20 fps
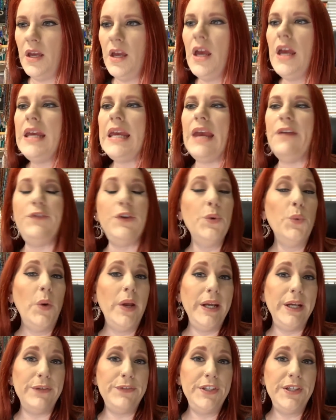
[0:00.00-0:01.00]
if you want to
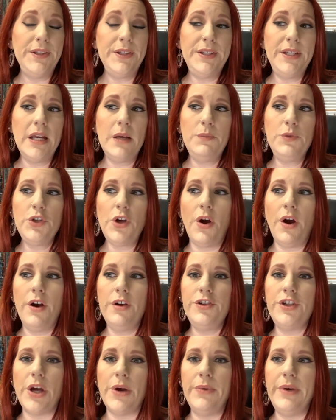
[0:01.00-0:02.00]
get to the tip jar,
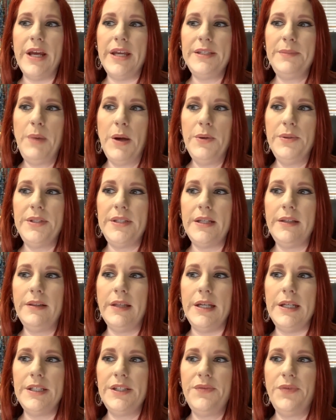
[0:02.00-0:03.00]
Joan has posted
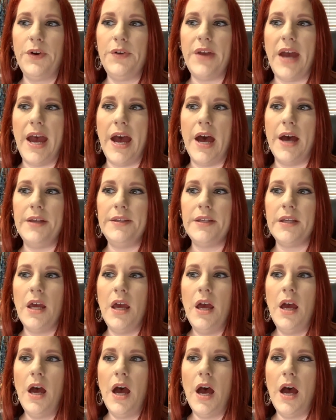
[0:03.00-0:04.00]
links for that.
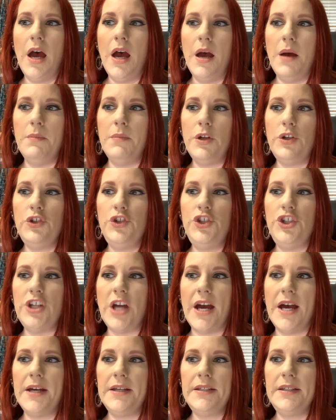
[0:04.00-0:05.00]
Um,
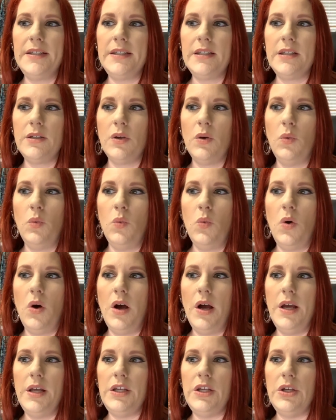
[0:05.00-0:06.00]
just want
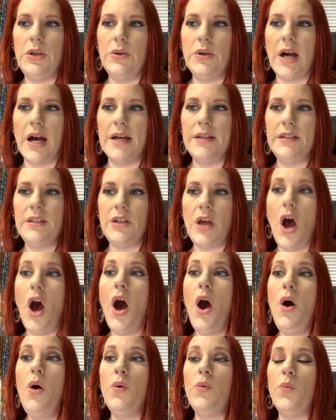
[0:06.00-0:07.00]
you guys,
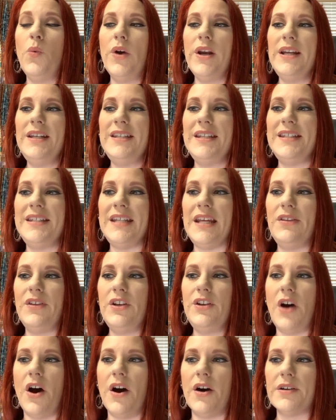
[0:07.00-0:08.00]
oh, wanted to see the
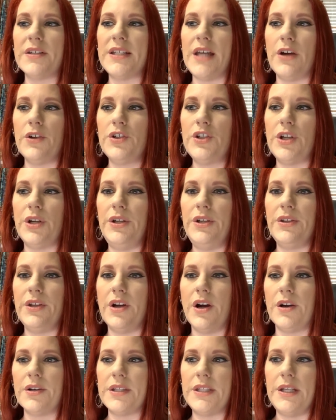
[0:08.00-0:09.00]
dogs. I'll show you the
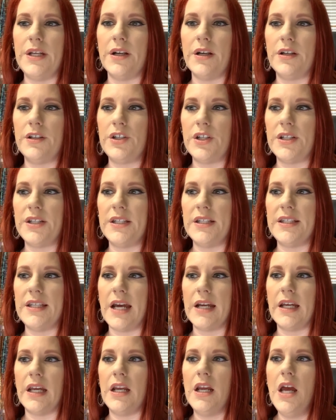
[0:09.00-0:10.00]
dogs here just a
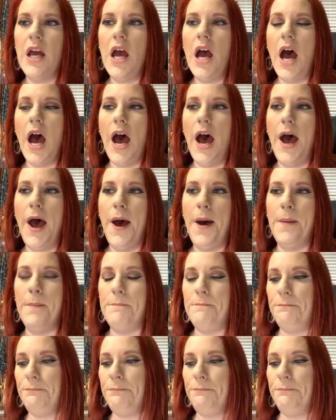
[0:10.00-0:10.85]
second. Um,